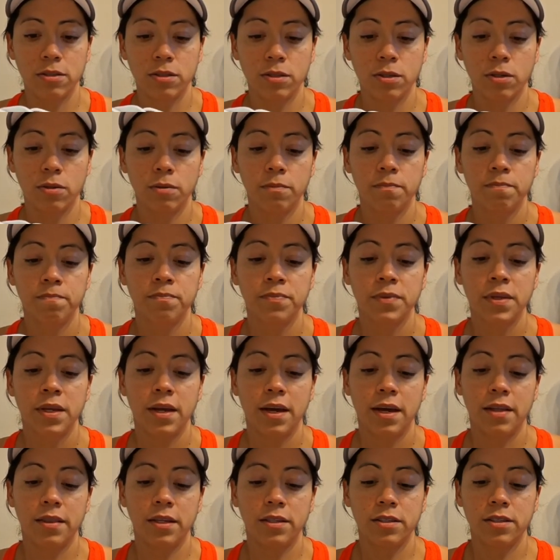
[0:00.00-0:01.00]
So
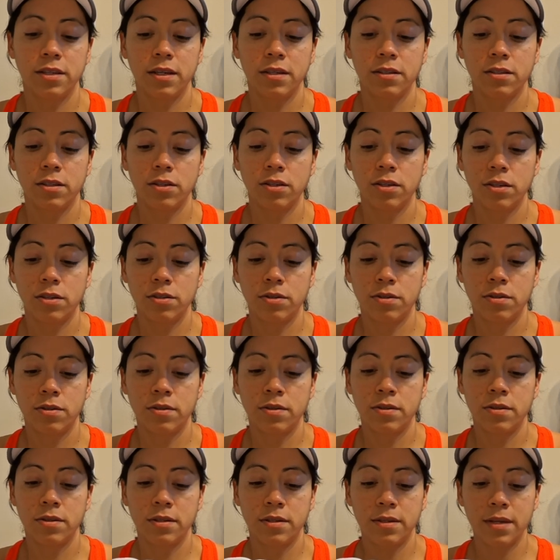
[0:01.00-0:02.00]
I think today's a good
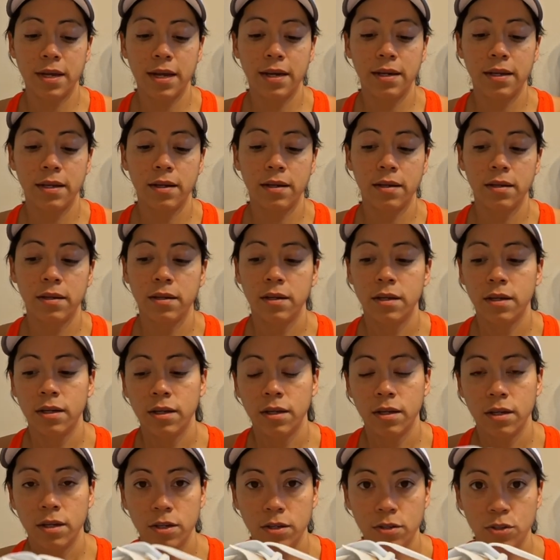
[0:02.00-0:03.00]
day to
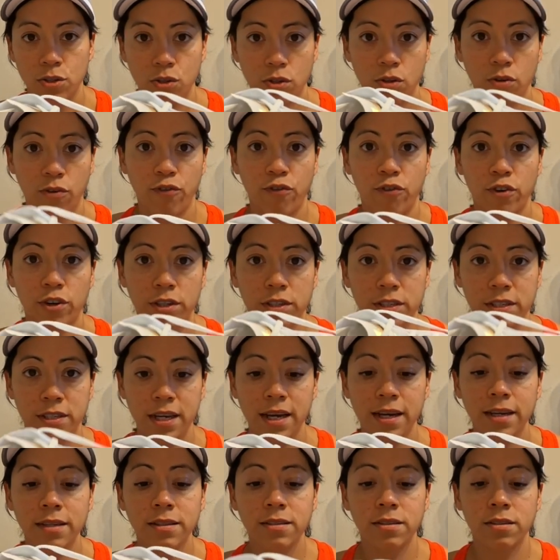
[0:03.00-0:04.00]
do the first
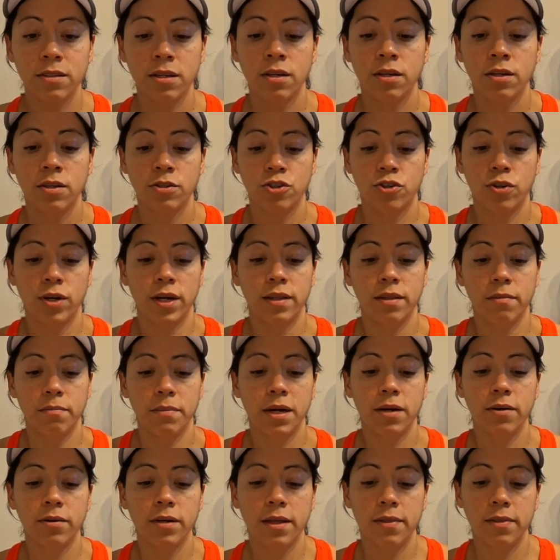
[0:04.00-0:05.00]
test, try them
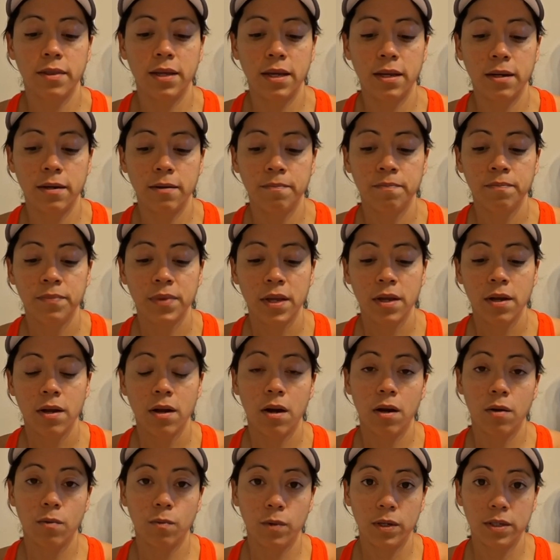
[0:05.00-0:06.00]
out, and then
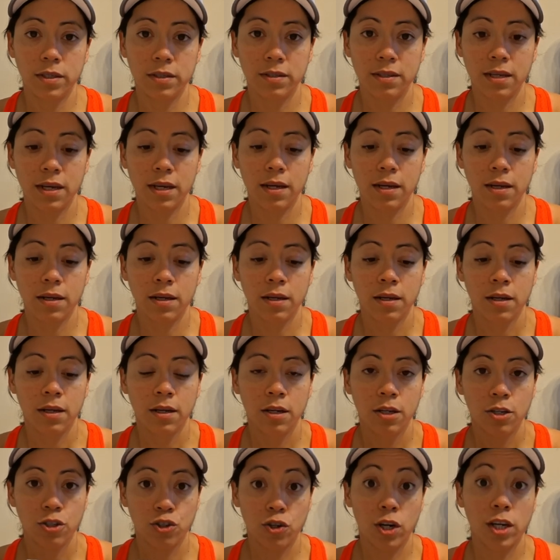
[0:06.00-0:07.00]
on Wednesday,
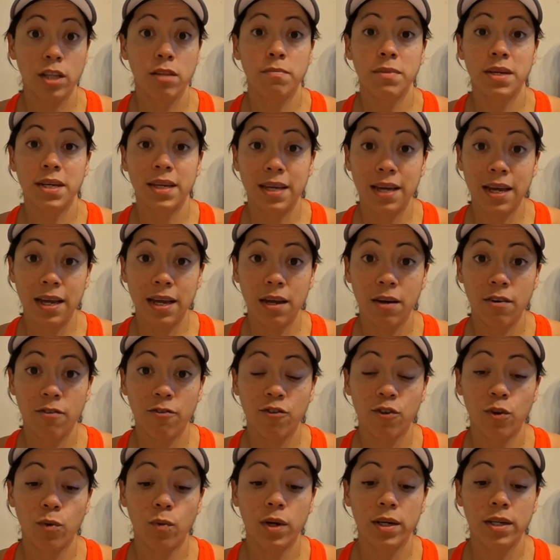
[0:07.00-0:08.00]
try them again
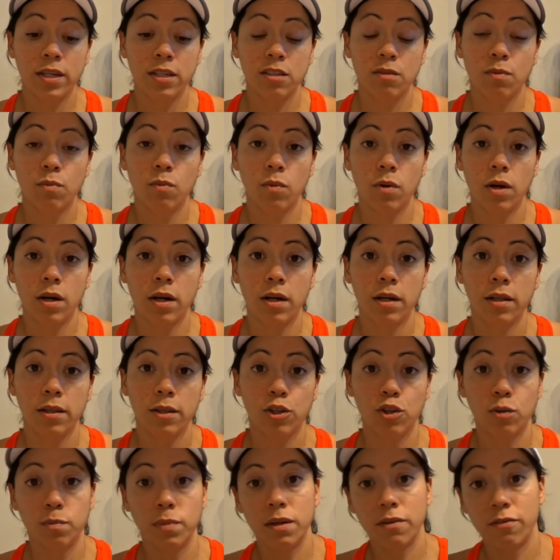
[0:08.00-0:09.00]
for when it's a
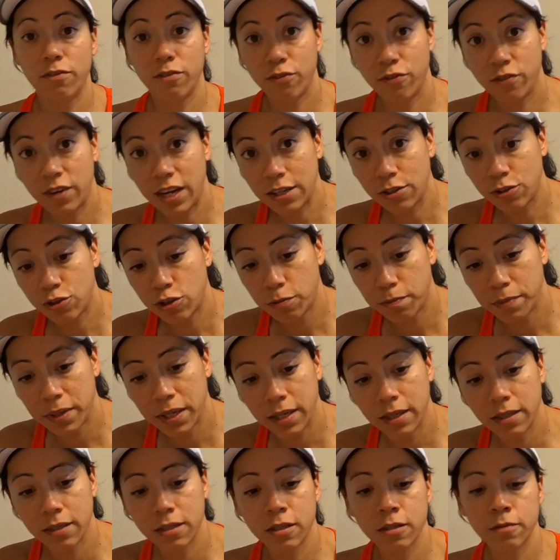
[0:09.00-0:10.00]
little bit of a faster
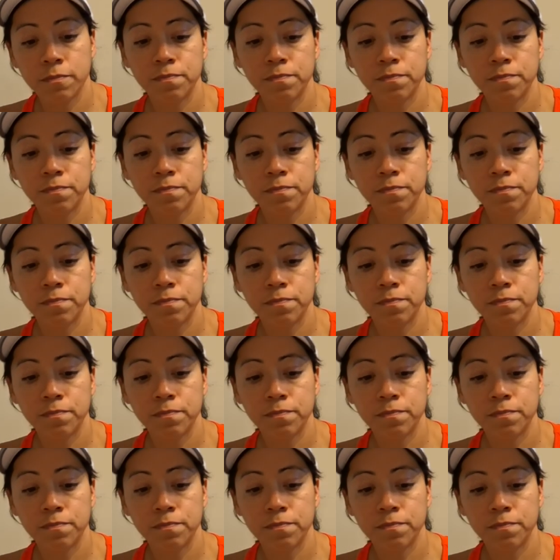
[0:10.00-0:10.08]
pace,